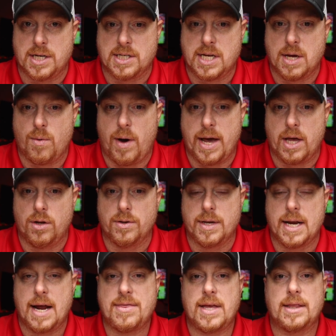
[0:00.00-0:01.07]
to T.Y. Hilton,
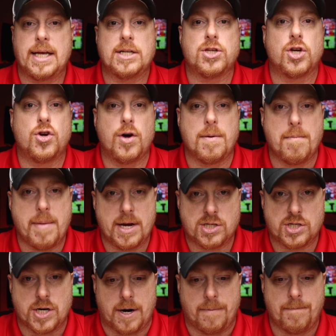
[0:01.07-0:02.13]
and I think that's a good
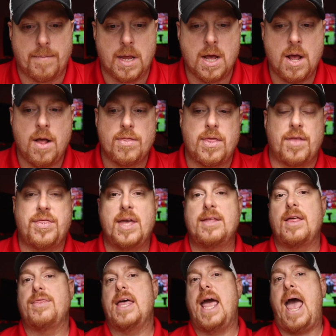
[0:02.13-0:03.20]
mixture. The thing
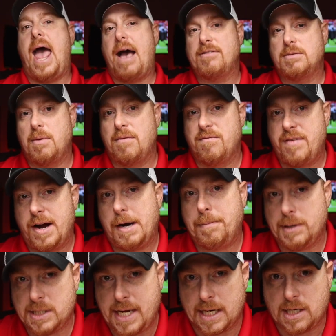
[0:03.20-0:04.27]
that they have to be very
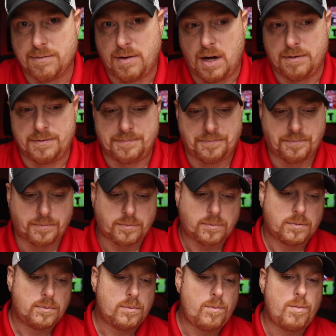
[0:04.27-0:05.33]
protective of
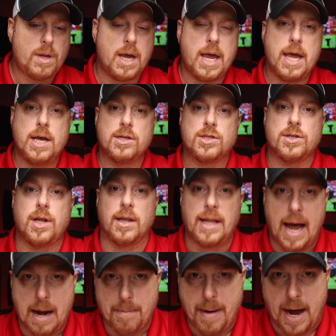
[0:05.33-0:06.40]
is the
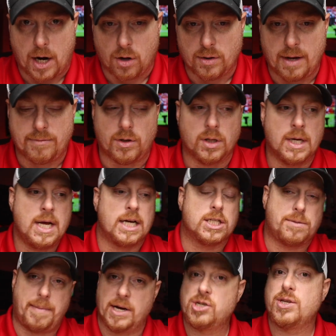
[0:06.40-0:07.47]
linebacker level,
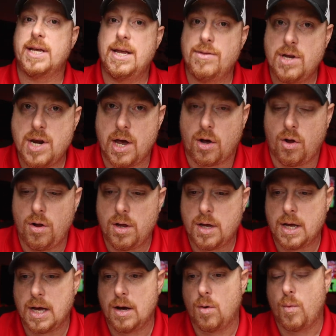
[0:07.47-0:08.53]
especially in the nickel.
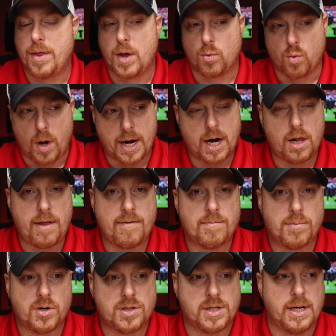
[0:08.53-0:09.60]
When they run in
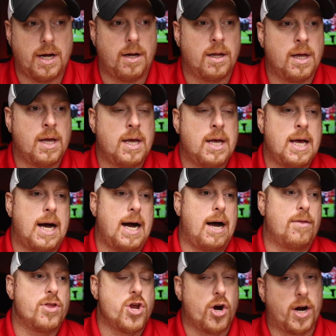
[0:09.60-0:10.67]
11 personnel,
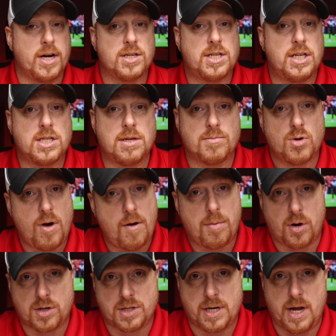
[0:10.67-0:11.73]
you're going to see some 12
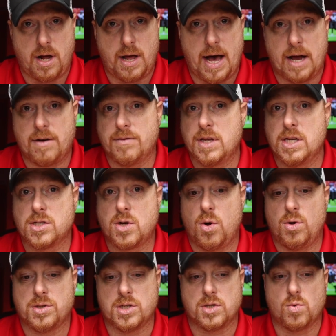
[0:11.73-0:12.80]
personnel out of these
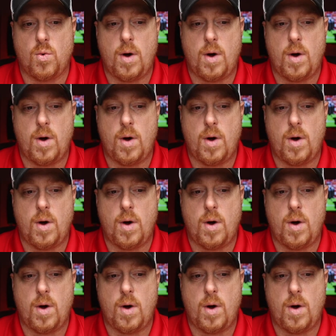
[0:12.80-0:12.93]
Colts as